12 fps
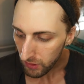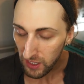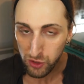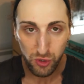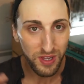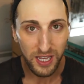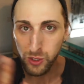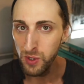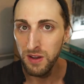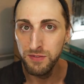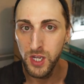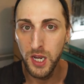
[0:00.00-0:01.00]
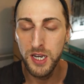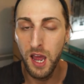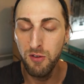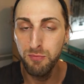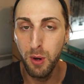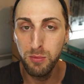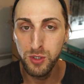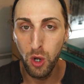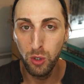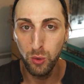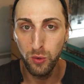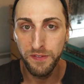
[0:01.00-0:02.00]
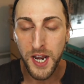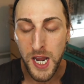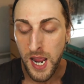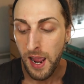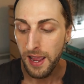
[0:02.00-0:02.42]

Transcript: So that's what I've done. I've popped it all over,